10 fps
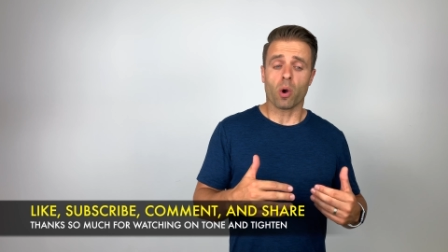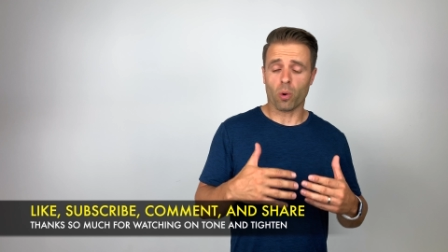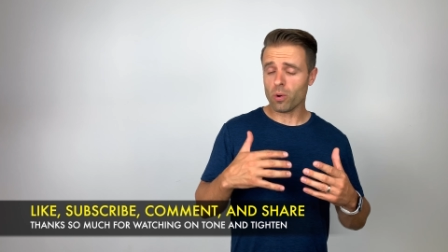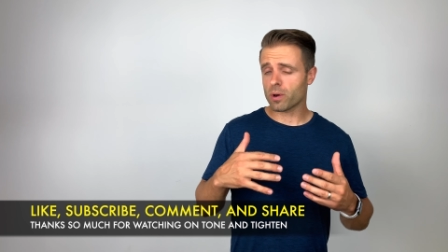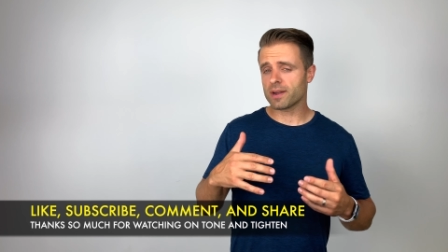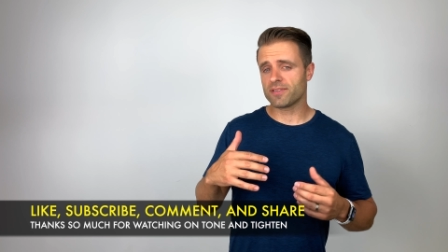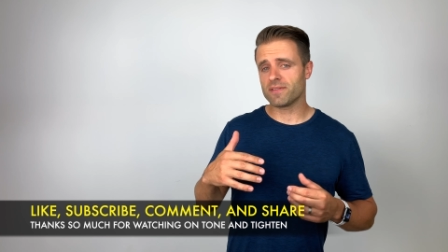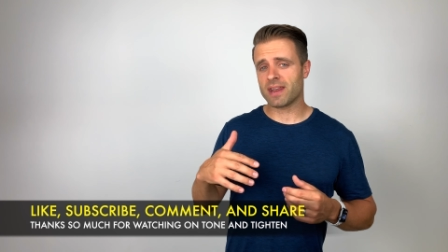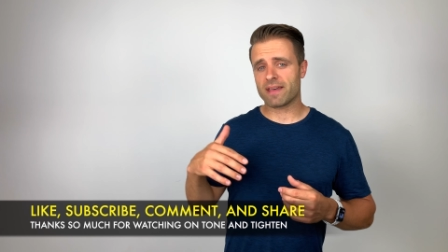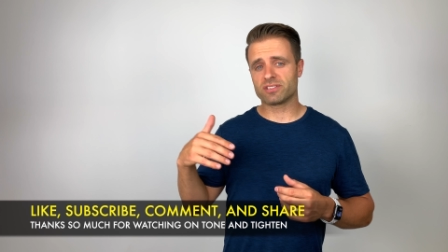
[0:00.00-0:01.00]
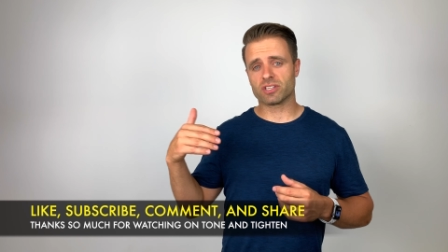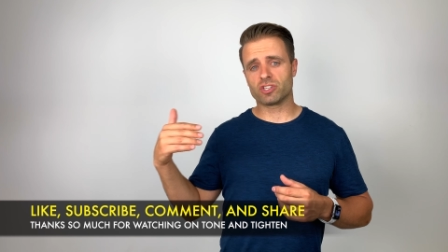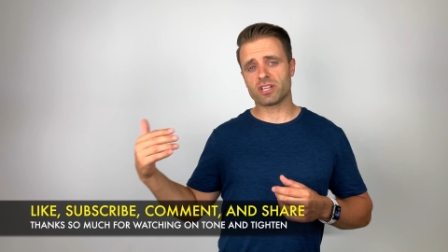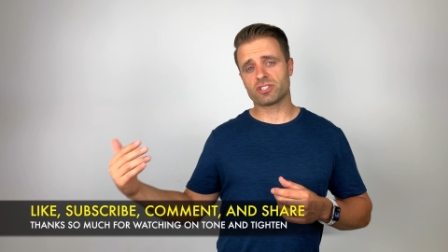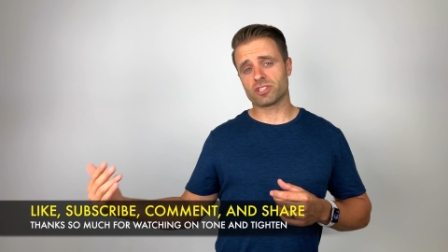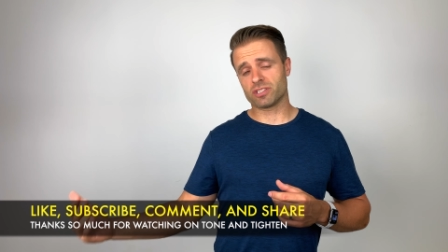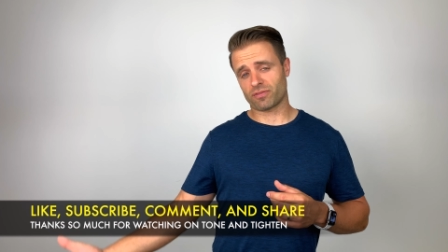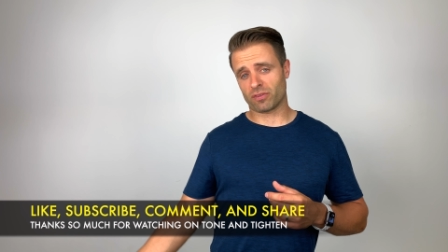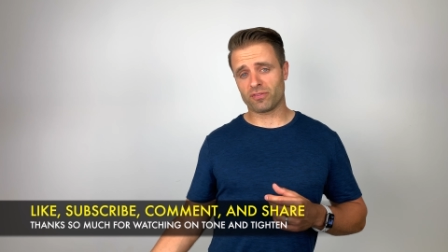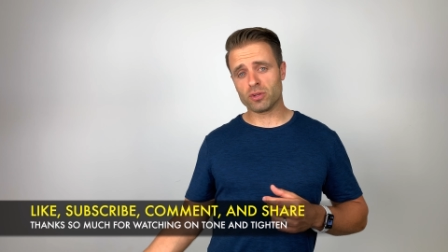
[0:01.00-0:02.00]
or if you even have suggestions
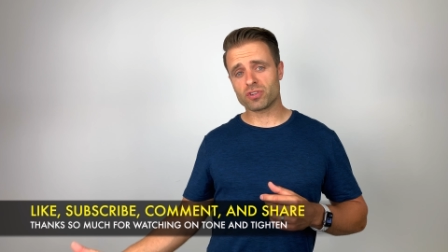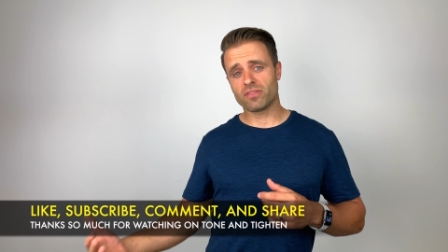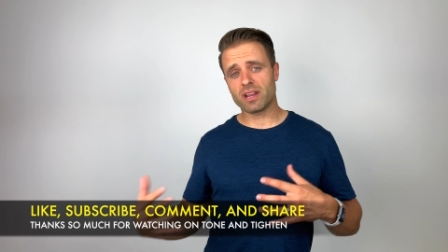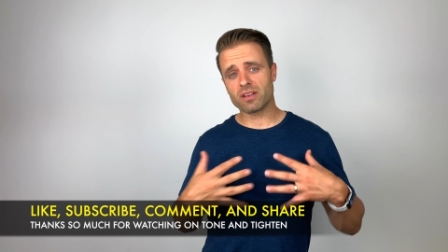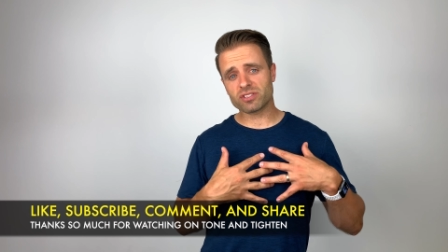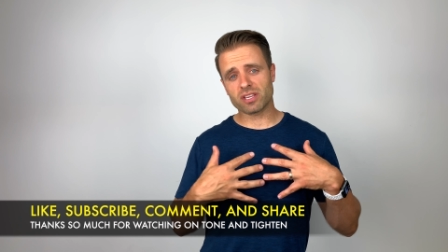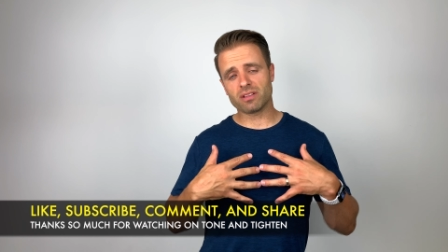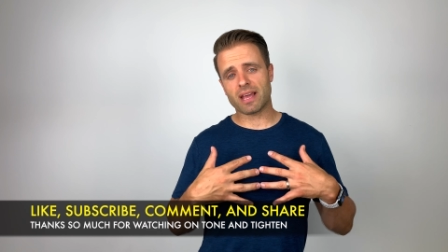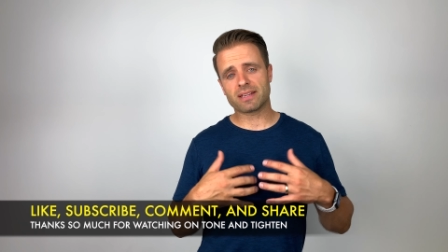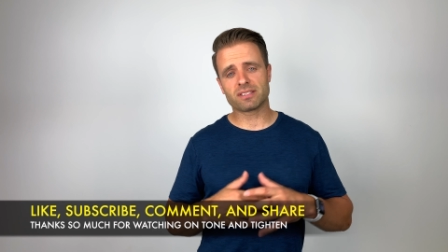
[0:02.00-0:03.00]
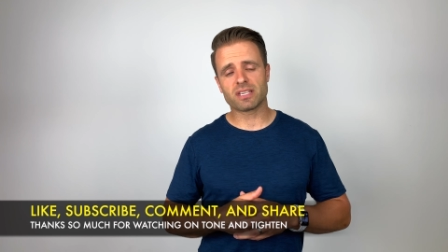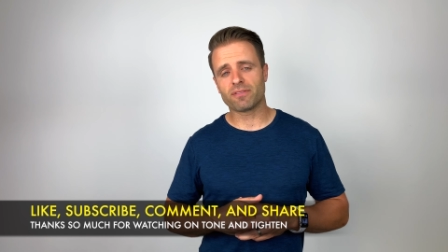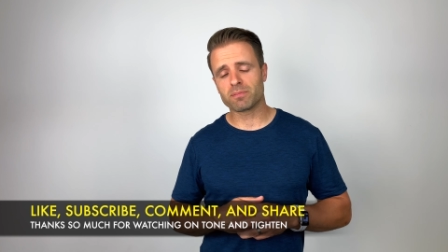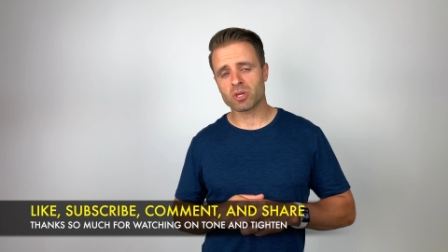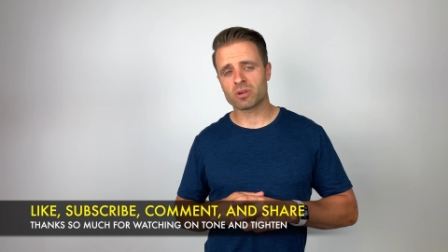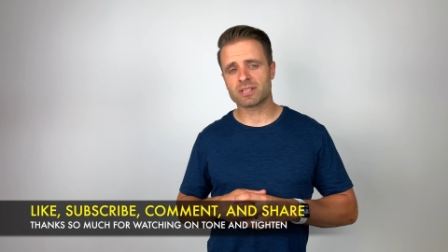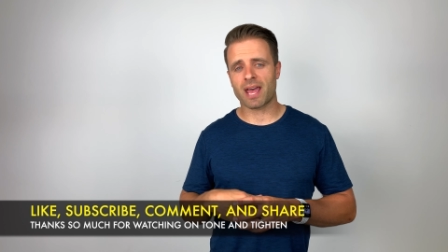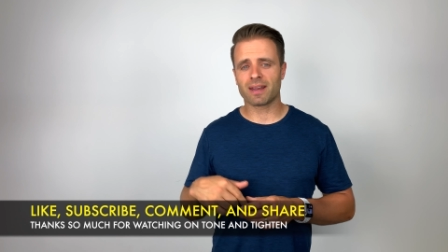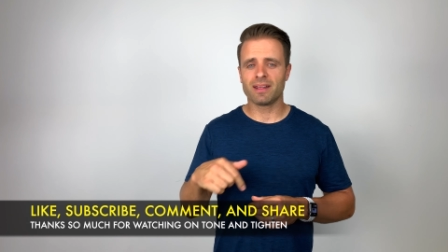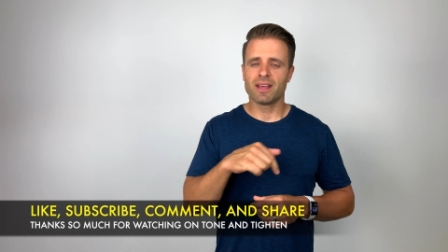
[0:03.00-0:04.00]
for future videos that you'd like to see from Tone and Tighten,